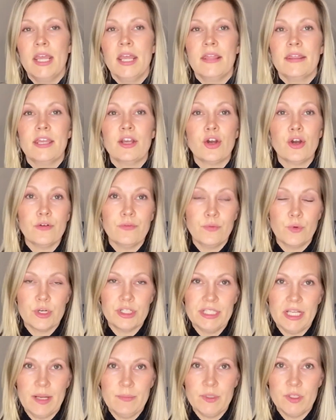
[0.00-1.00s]
There are 4
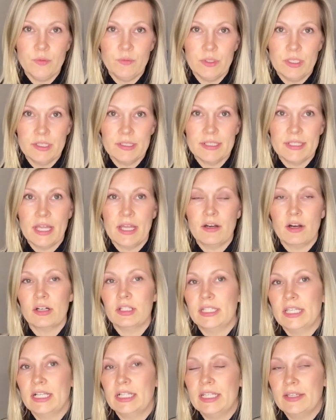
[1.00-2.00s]
types of wills that are
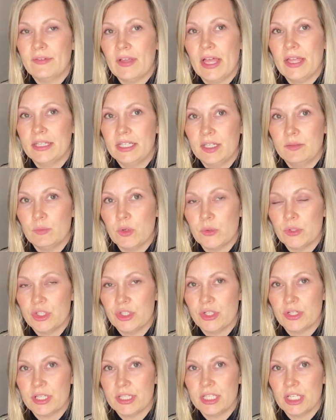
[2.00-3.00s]
legally valid in most
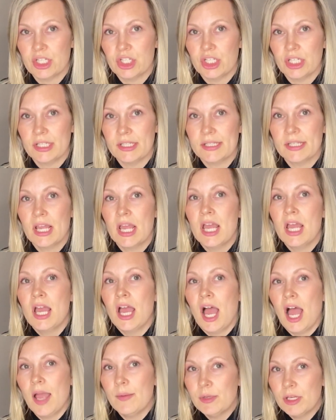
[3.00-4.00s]
jurisdictions.
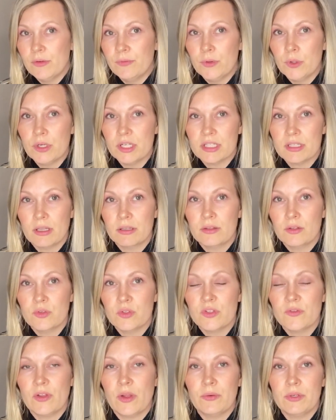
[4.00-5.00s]
I'm going to focus on
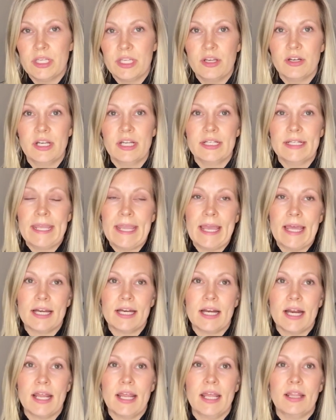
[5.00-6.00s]
those found here in
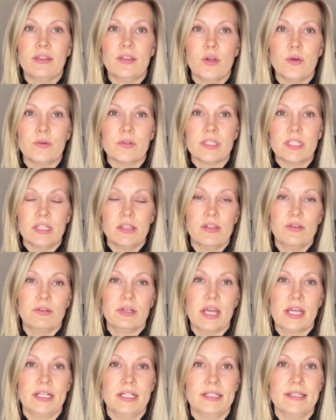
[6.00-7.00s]
Canada and those in the
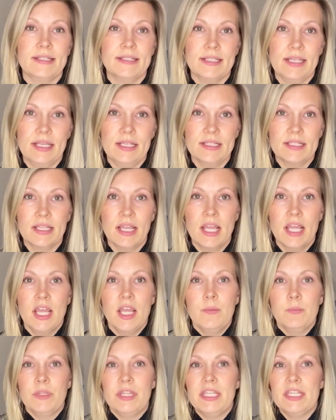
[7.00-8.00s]
United States.
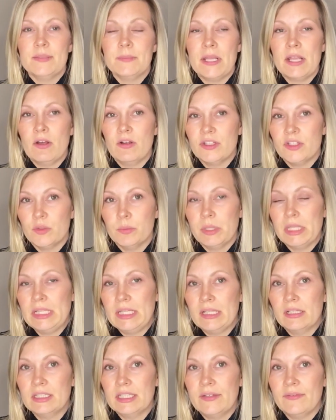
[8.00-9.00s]
But these may also be
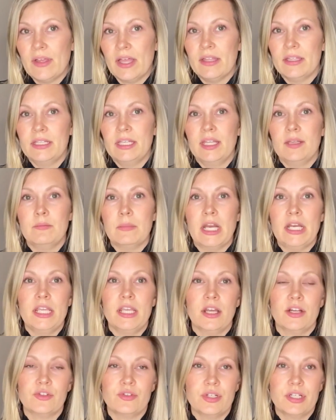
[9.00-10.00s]
legally valid in many
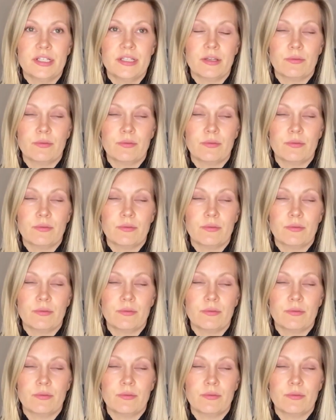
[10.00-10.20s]
countries